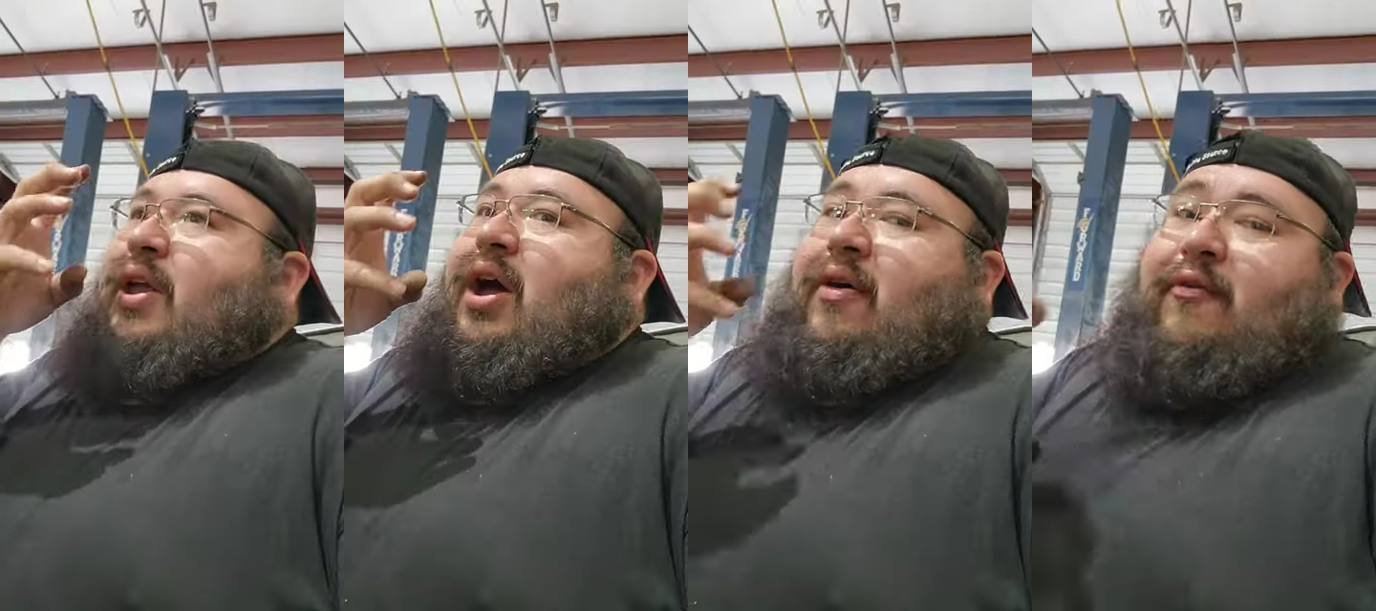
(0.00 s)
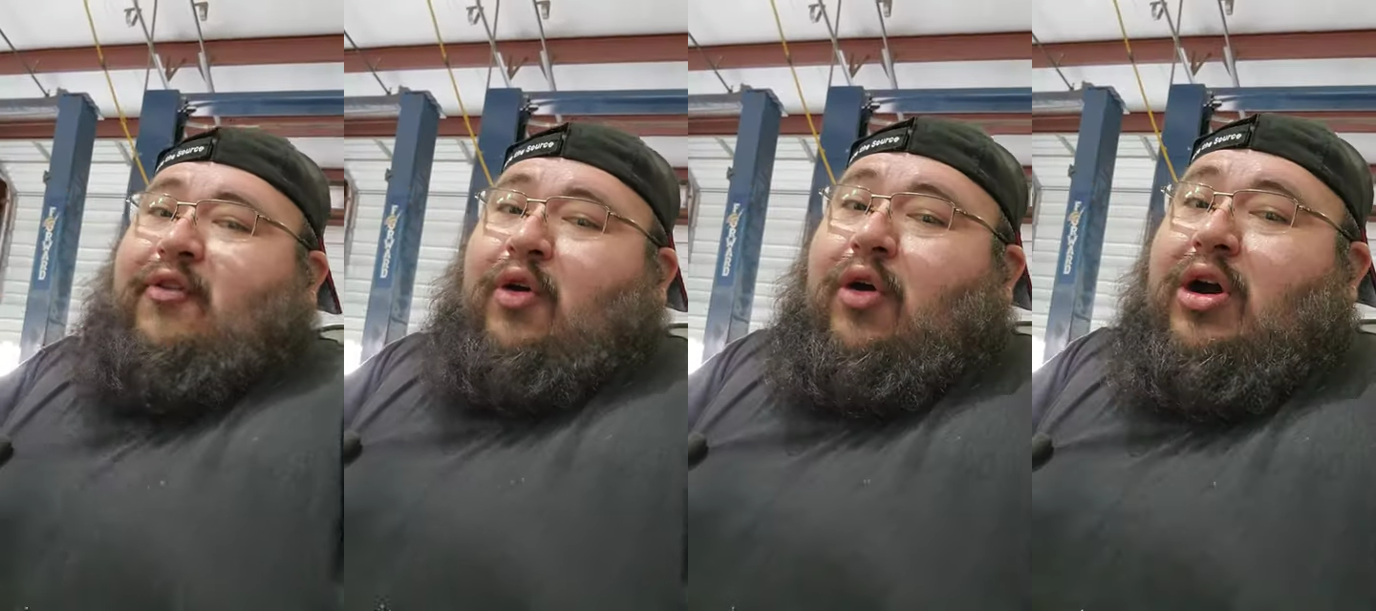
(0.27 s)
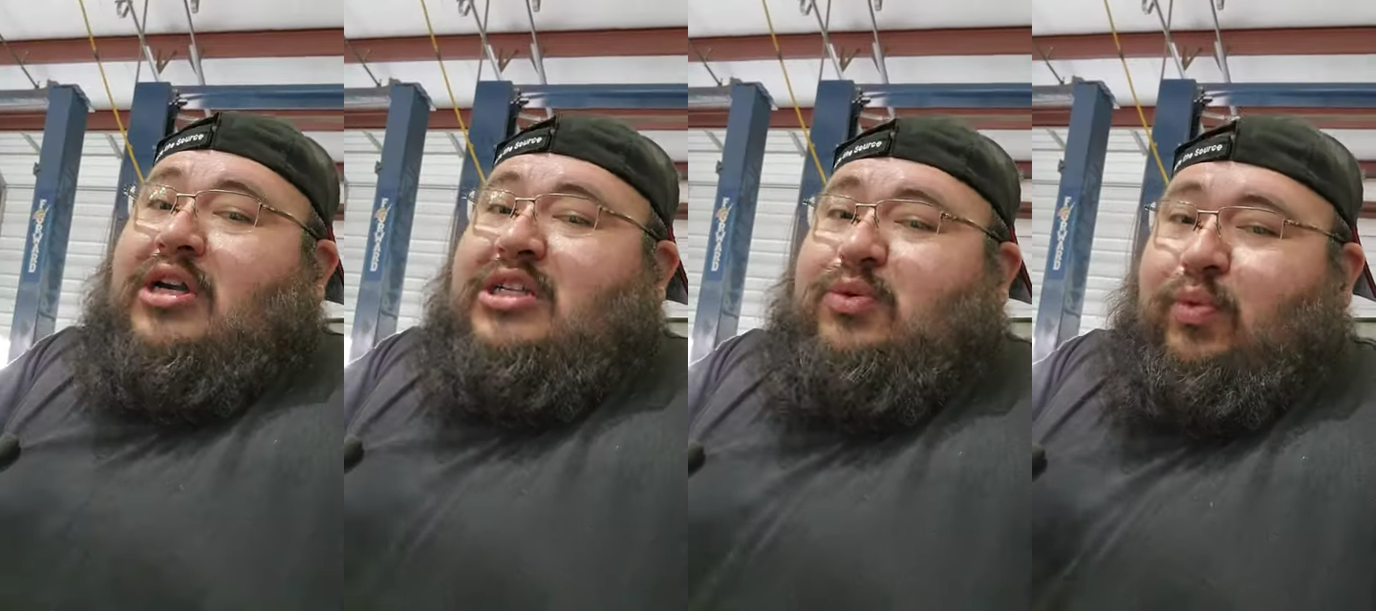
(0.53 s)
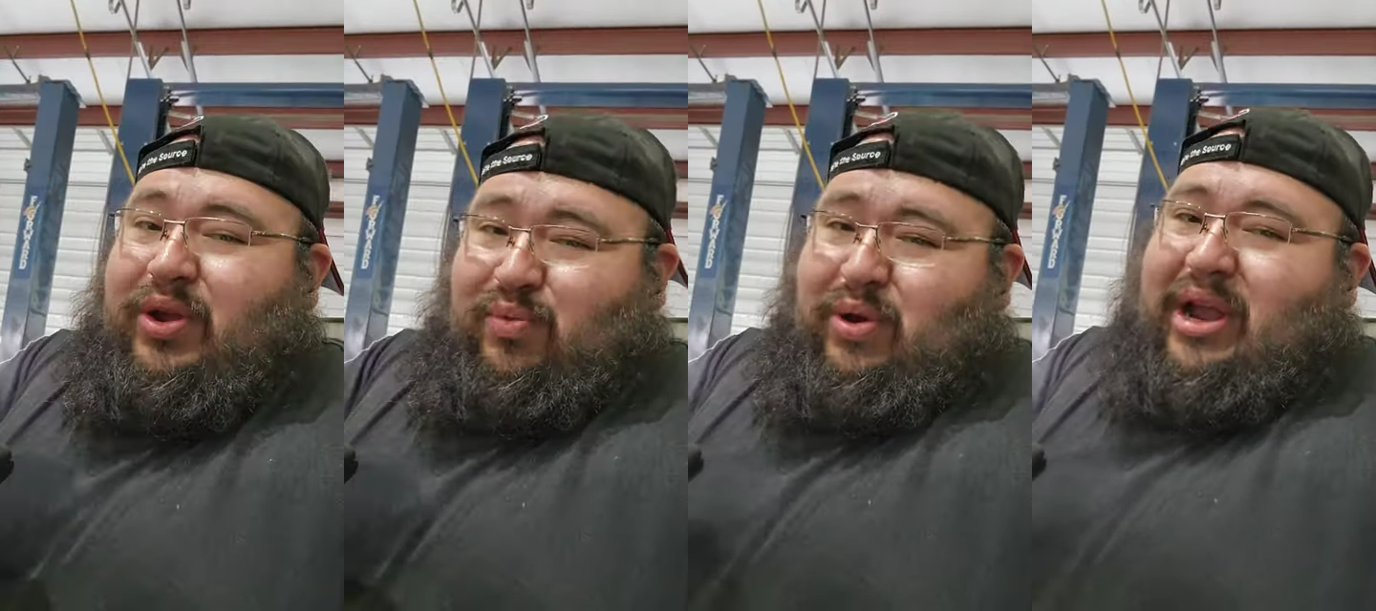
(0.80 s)
Of
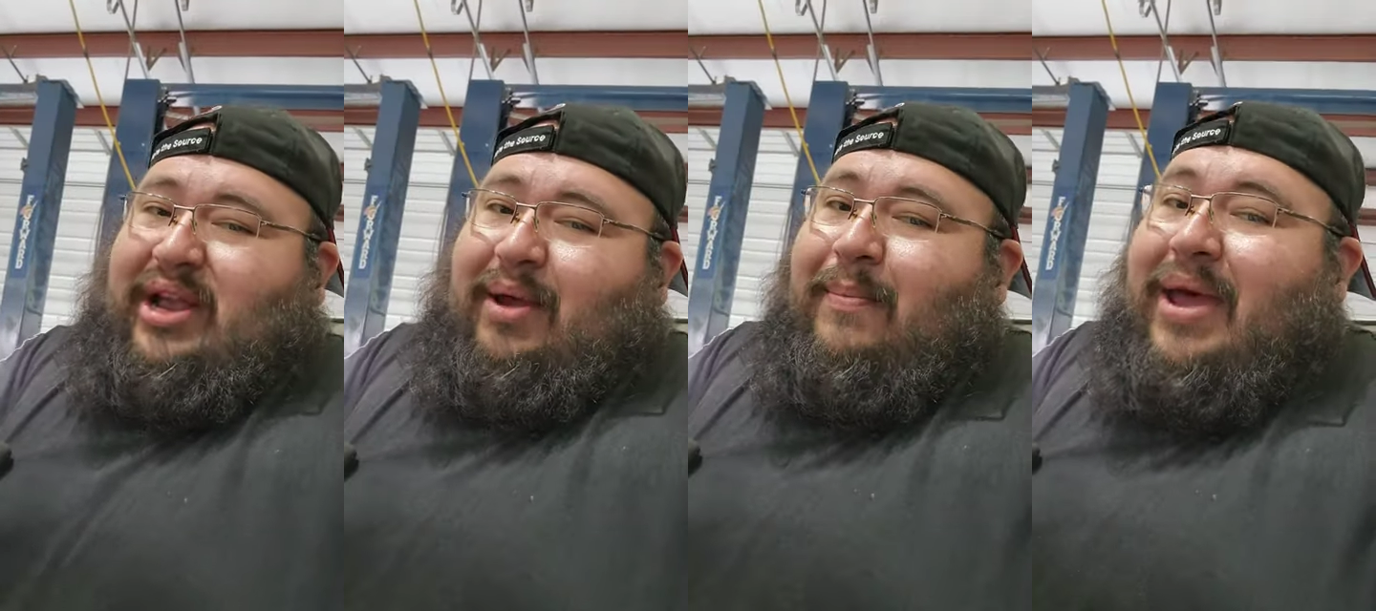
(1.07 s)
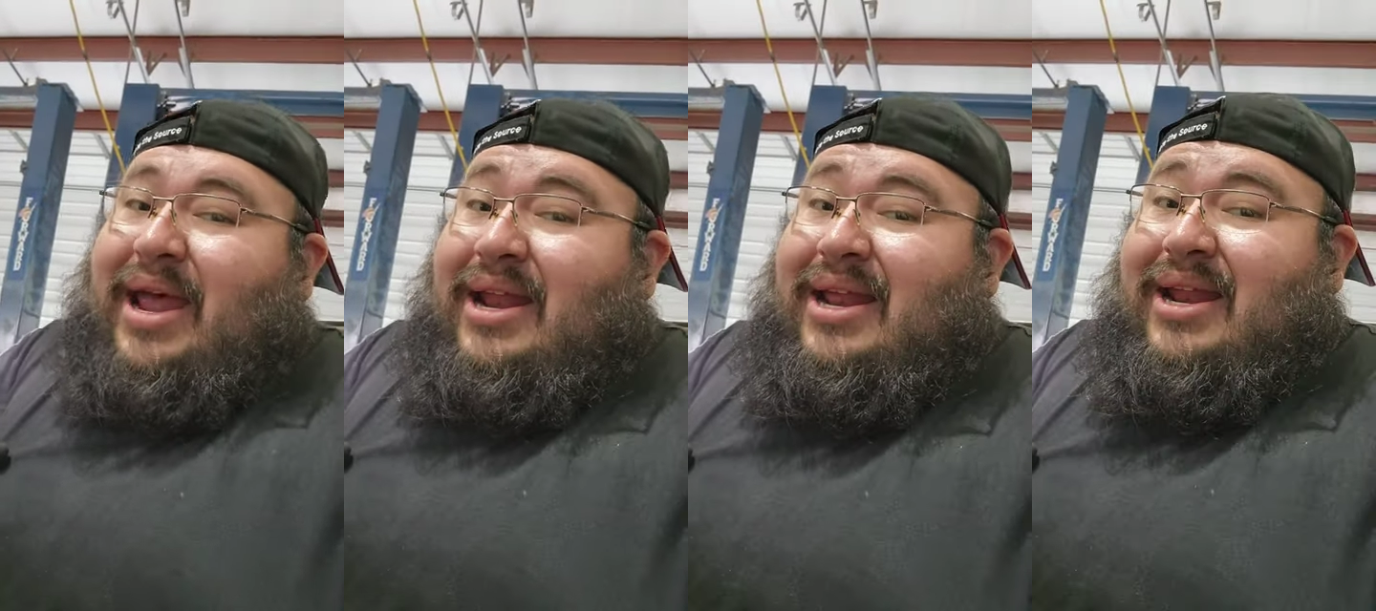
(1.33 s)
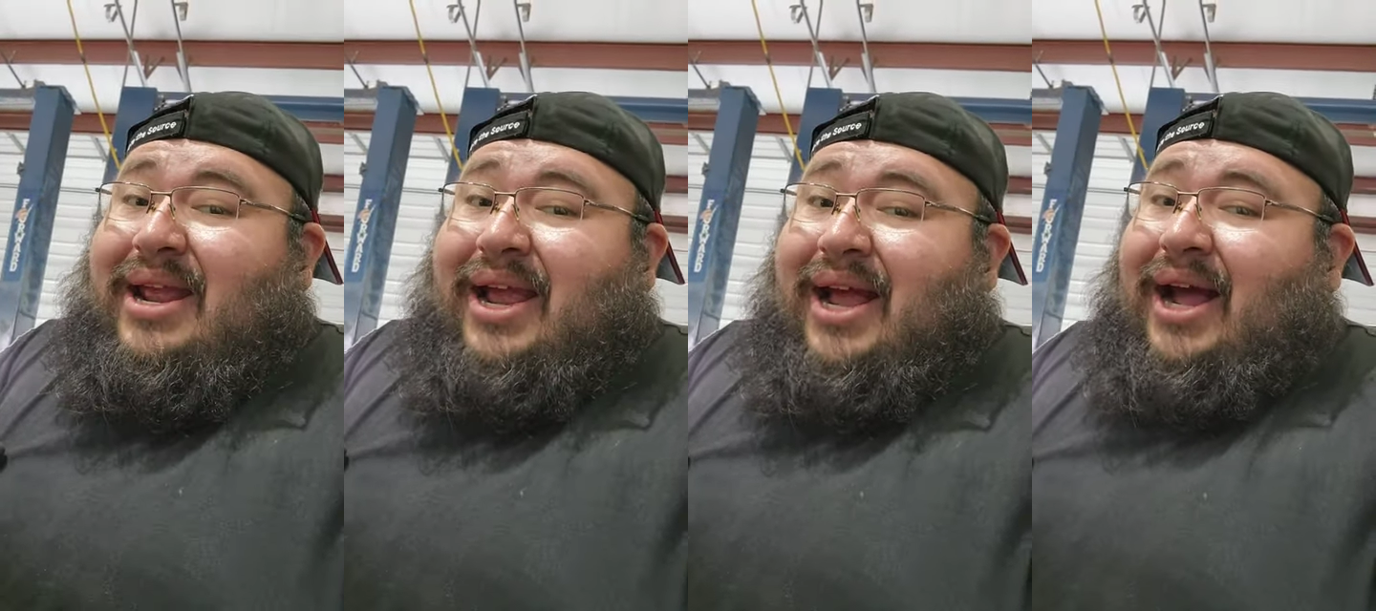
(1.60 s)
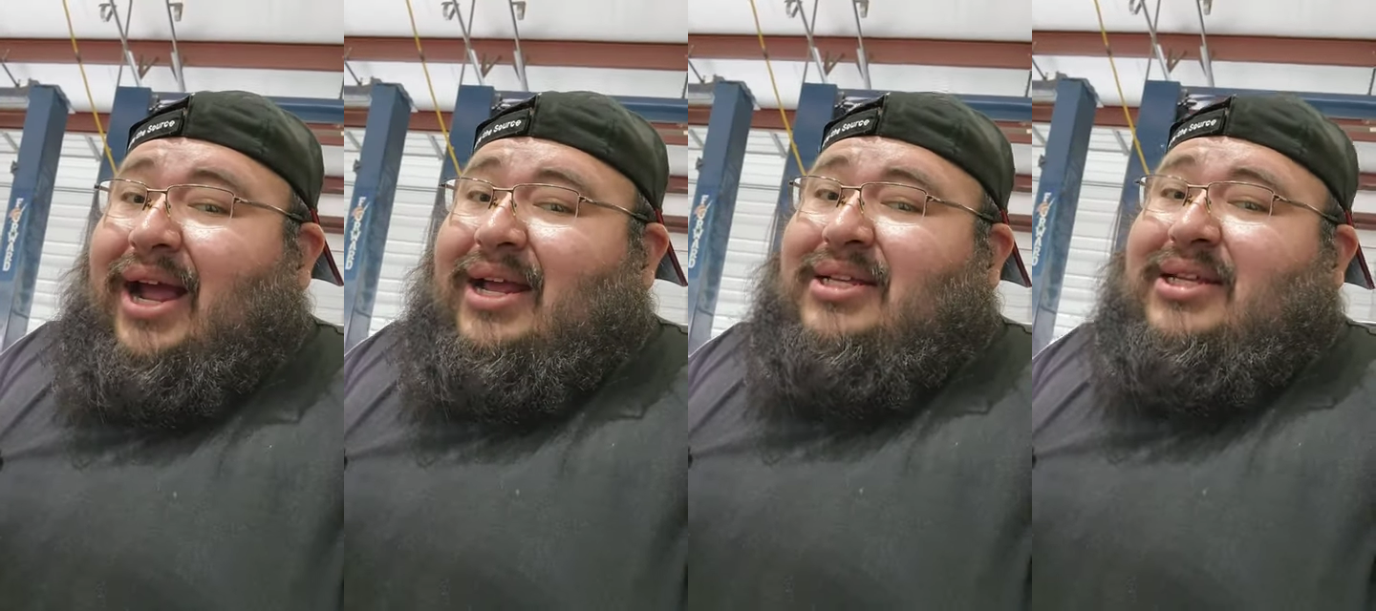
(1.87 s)
course, we recommended it
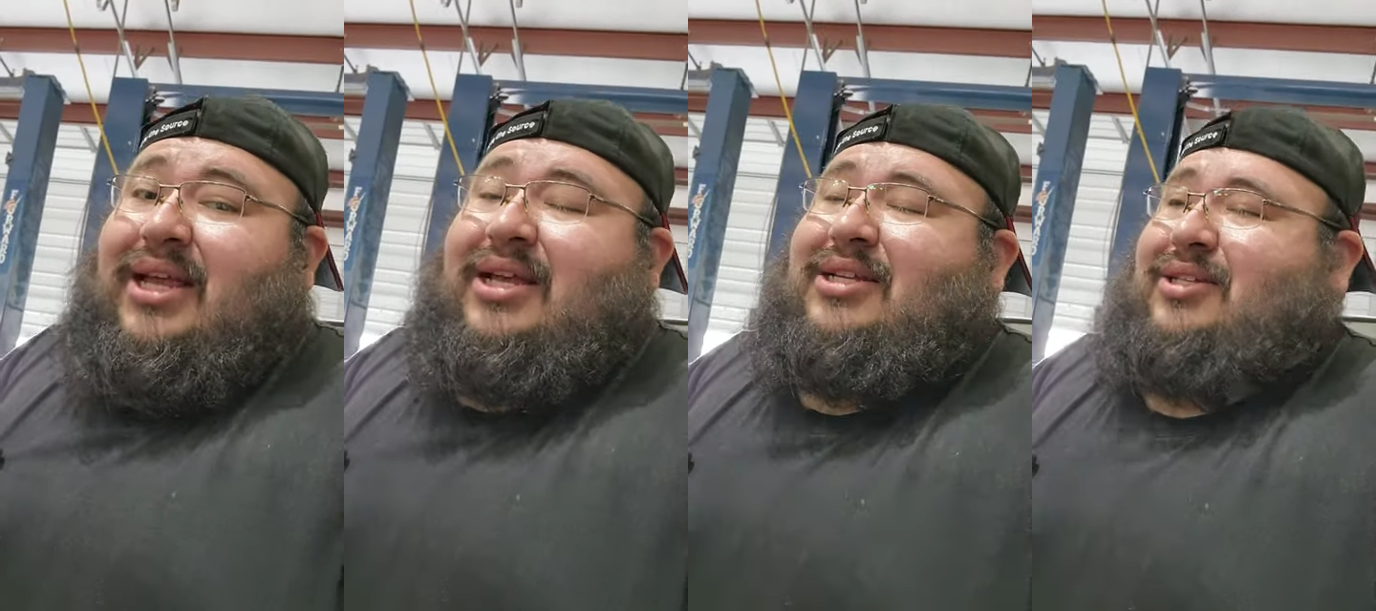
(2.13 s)
guys,